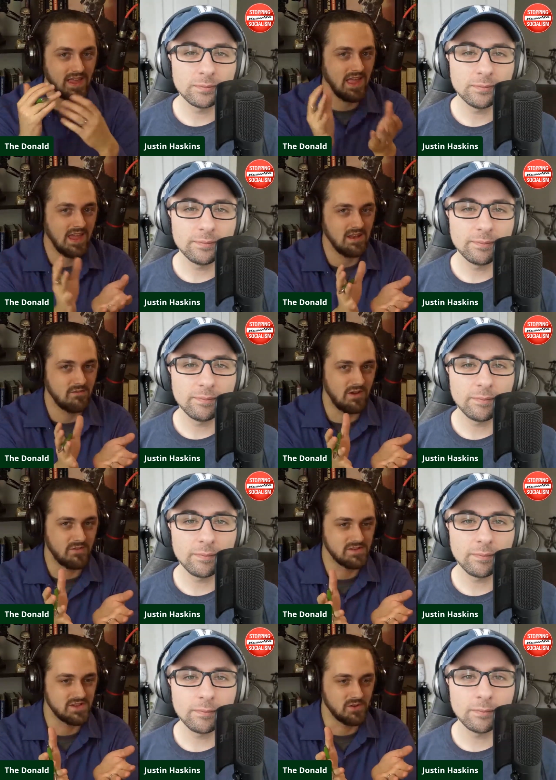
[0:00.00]
Speaker 1: like I kind of
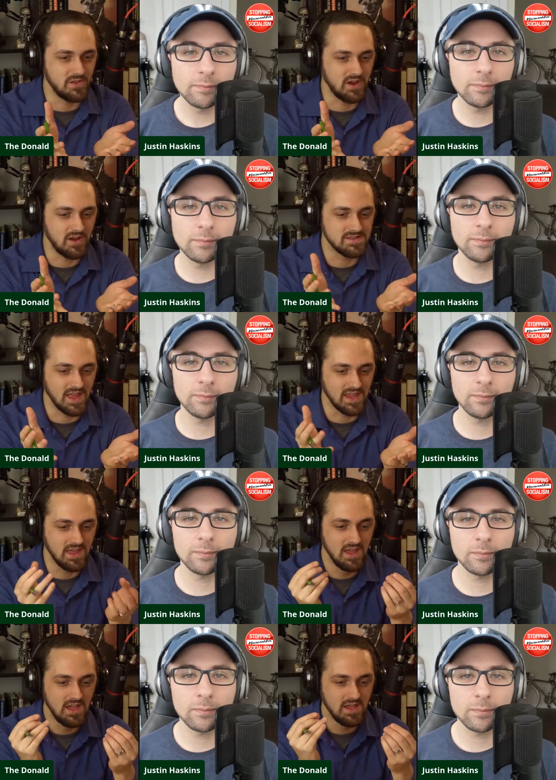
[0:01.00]
referenced earlier, is
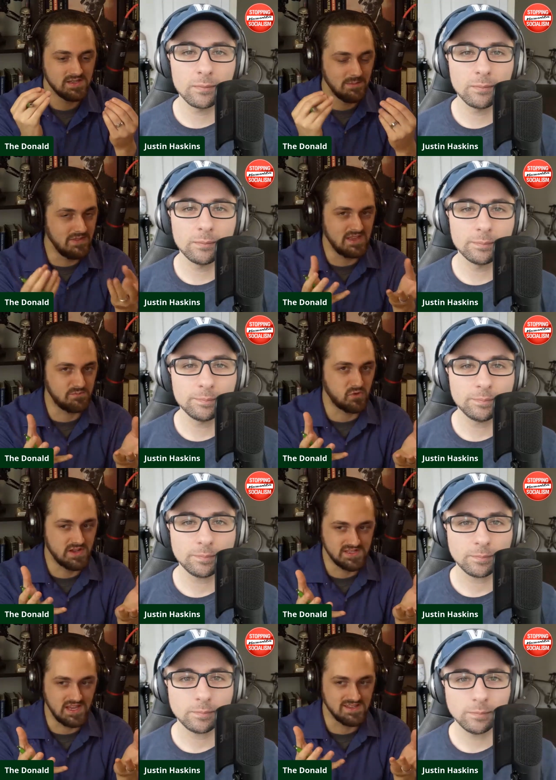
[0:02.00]
like some of these
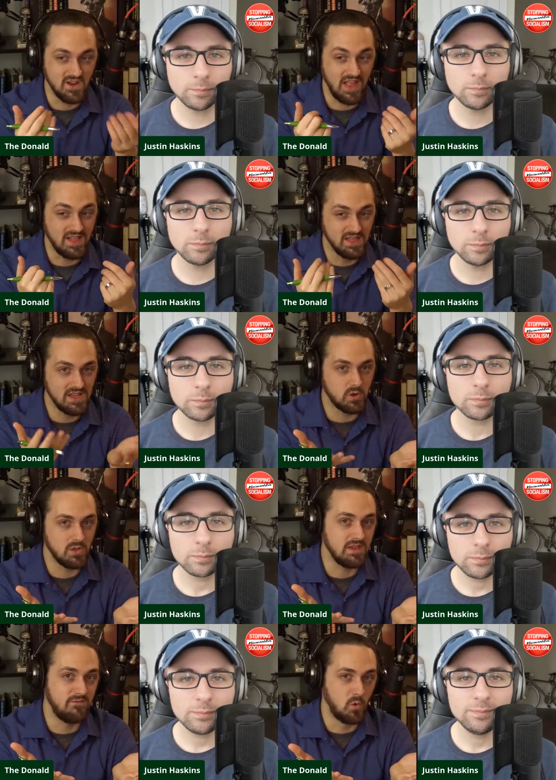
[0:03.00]
precincts are like
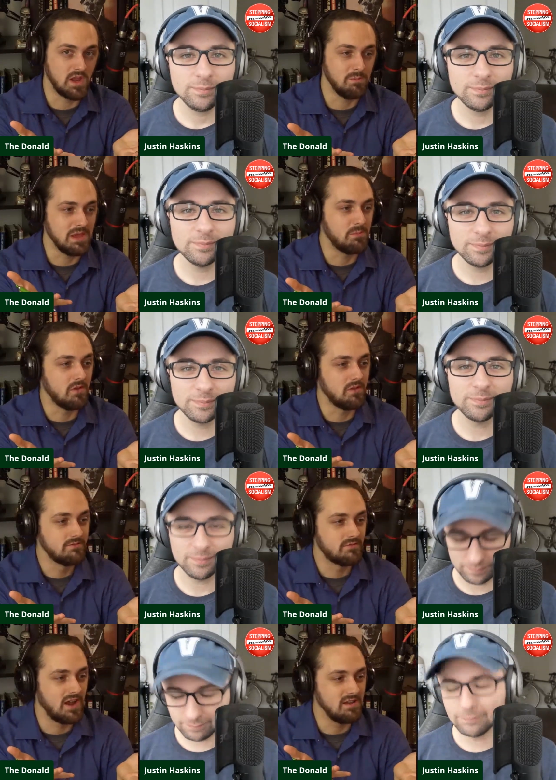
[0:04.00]
literally 40 people,
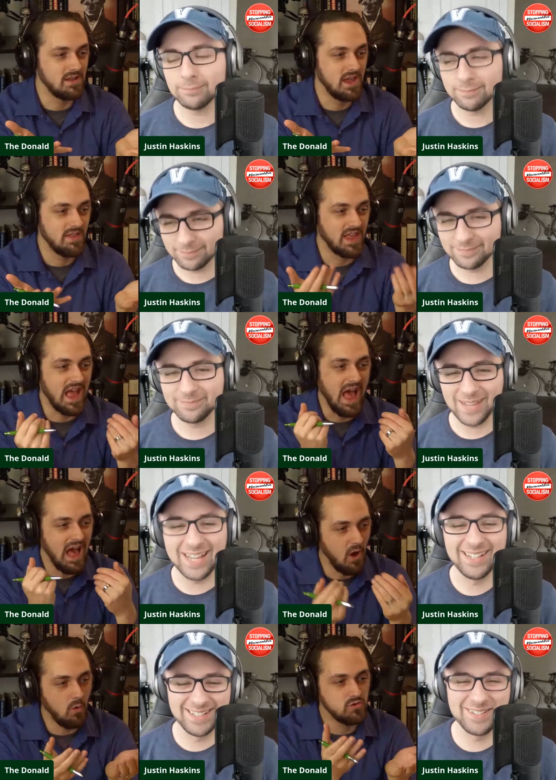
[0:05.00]
right? Like,
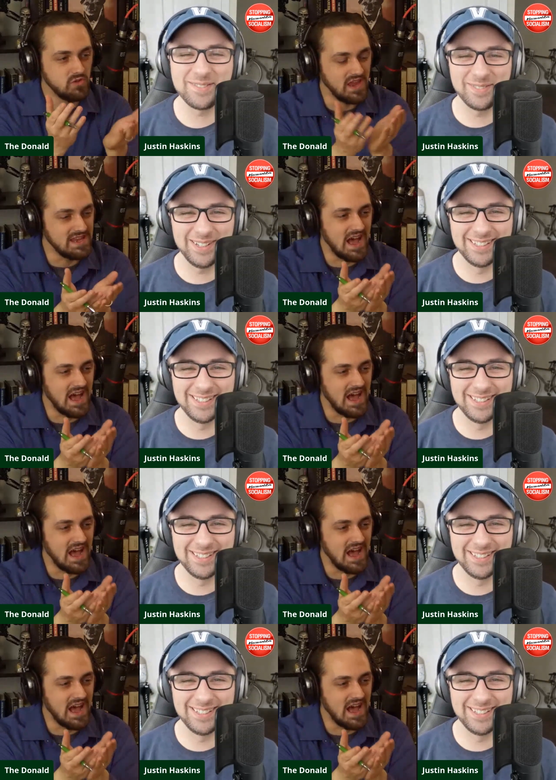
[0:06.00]
how do they